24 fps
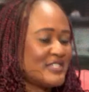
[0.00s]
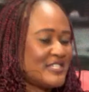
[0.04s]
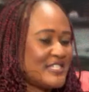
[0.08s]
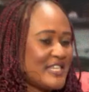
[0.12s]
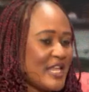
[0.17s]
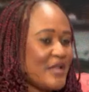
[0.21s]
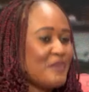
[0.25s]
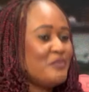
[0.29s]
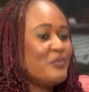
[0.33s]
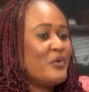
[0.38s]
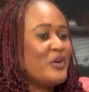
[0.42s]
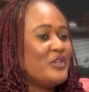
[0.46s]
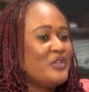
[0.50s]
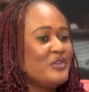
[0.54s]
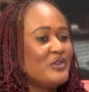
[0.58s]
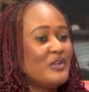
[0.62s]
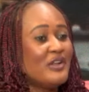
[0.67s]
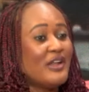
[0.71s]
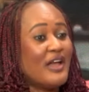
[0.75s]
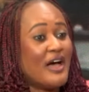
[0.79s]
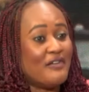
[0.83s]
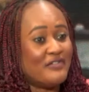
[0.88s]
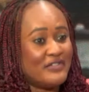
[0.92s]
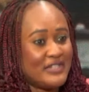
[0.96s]
the same way you
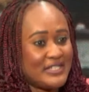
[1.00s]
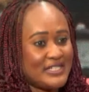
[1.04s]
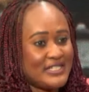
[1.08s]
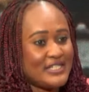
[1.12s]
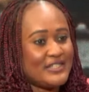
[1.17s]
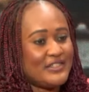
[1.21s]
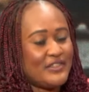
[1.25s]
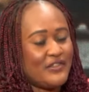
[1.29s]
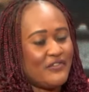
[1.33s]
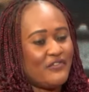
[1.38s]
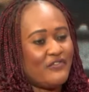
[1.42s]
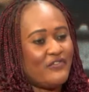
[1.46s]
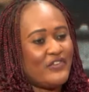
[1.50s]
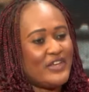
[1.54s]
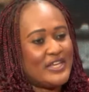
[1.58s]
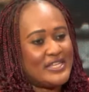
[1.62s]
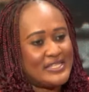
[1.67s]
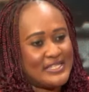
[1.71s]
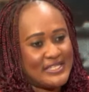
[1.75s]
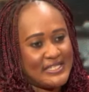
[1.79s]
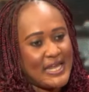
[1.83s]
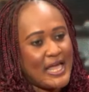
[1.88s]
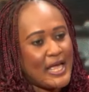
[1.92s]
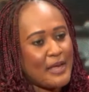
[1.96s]
laughed at it the
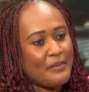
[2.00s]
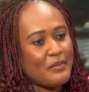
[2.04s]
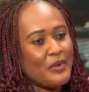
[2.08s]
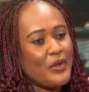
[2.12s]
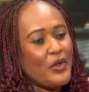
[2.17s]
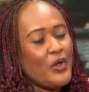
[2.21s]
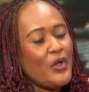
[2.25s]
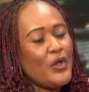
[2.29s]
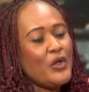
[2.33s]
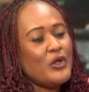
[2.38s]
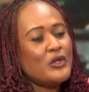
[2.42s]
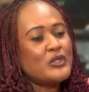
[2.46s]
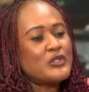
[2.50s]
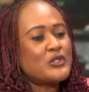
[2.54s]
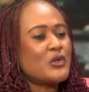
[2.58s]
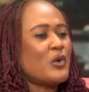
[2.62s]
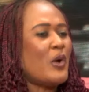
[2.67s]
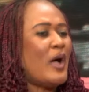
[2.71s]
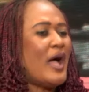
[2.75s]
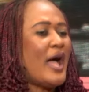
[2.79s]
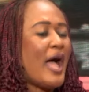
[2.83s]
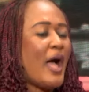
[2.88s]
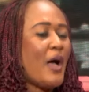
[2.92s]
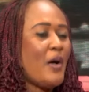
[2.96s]
first time. Yeah. So
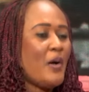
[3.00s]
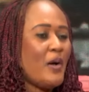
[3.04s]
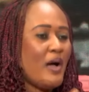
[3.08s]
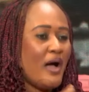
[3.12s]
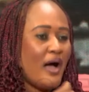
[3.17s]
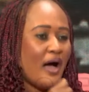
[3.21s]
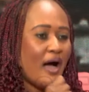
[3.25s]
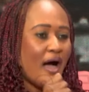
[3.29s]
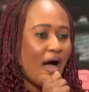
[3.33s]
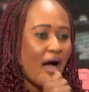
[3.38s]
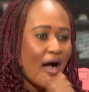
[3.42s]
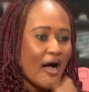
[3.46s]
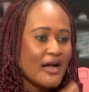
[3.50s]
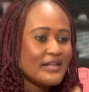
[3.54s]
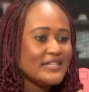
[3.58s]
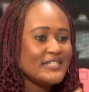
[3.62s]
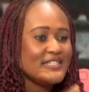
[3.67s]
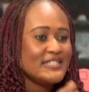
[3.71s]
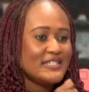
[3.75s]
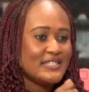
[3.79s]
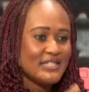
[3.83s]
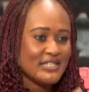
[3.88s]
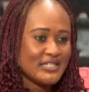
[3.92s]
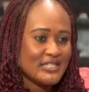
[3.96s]
how hard
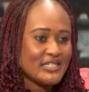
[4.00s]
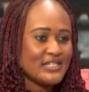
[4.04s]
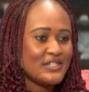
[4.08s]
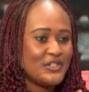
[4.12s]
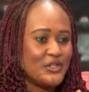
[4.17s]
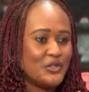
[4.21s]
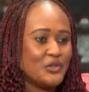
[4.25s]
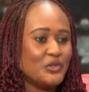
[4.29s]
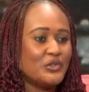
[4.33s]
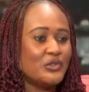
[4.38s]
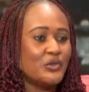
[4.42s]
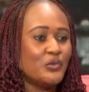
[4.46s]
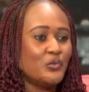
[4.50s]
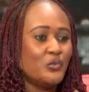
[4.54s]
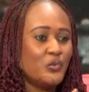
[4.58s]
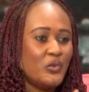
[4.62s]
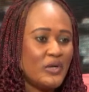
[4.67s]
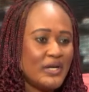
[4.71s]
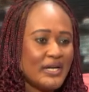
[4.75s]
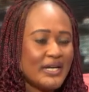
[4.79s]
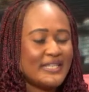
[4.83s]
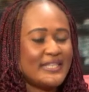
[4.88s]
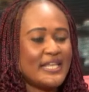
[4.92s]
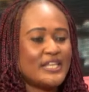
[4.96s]
is it, you know, the
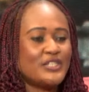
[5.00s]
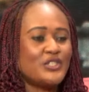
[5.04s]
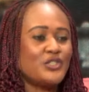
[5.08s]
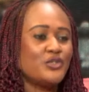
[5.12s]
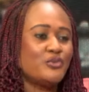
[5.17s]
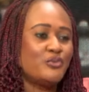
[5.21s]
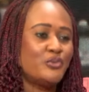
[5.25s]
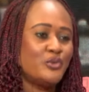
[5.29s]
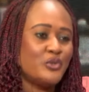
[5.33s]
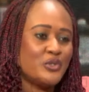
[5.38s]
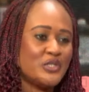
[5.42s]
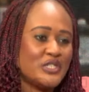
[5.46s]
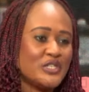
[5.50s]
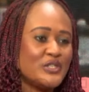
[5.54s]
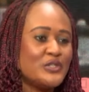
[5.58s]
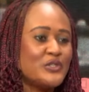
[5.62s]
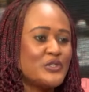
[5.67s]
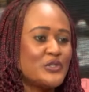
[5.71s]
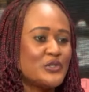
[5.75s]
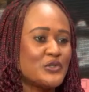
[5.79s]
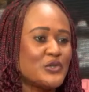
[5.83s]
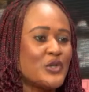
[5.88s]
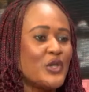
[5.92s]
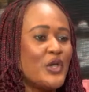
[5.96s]
work that you put
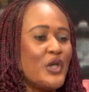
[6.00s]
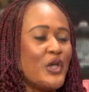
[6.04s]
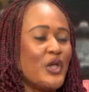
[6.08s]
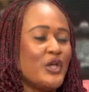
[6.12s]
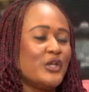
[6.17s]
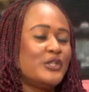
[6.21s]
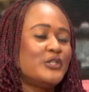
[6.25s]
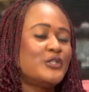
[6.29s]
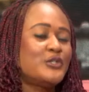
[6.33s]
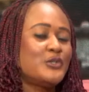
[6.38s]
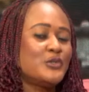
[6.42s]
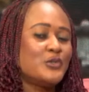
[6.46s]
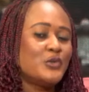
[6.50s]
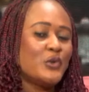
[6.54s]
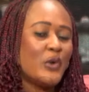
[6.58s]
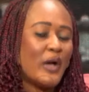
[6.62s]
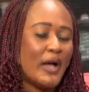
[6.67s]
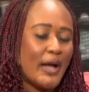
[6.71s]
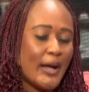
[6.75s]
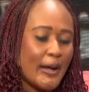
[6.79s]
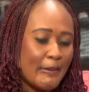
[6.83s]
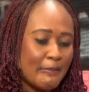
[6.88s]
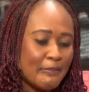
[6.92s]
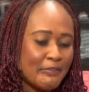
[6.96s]
into to
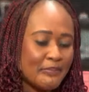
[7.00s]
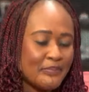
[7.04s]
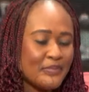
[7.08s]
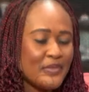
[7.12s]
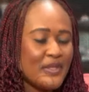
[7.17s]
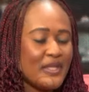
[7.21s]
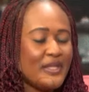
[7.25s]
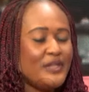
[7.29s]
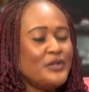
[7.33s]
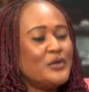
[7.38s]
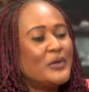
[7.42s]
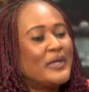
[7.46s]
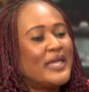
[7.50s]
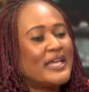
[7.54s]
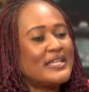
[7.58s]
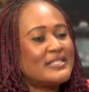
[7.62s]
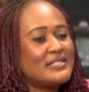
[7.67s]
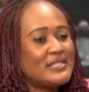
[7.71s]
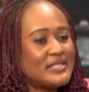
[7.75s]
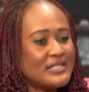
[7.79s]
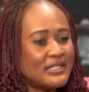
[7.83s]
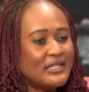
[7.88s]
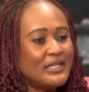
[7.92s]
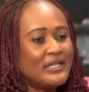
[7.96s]
um, you know,
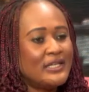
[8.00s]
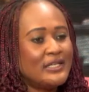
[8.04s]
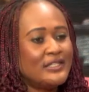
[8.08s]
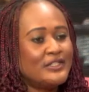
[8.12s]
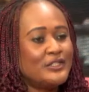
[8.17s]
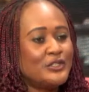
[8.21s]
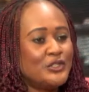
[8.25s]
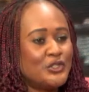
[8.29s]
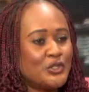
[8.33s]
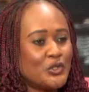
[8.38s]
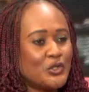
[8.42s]
get the